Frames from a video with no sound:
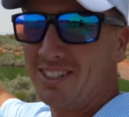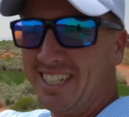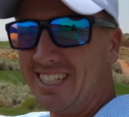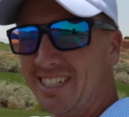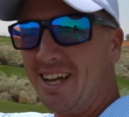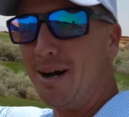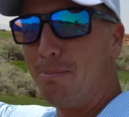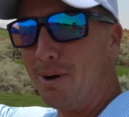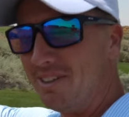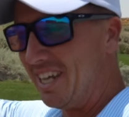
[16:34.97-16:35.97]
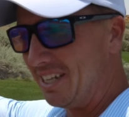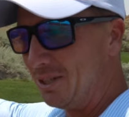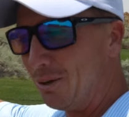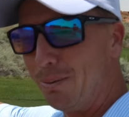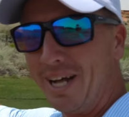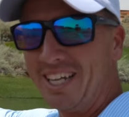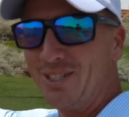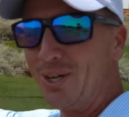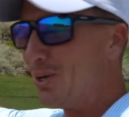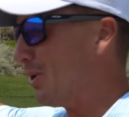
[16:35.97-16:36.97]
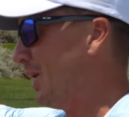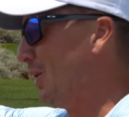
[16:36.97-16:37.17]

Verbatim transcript: sits up on like a little plateau.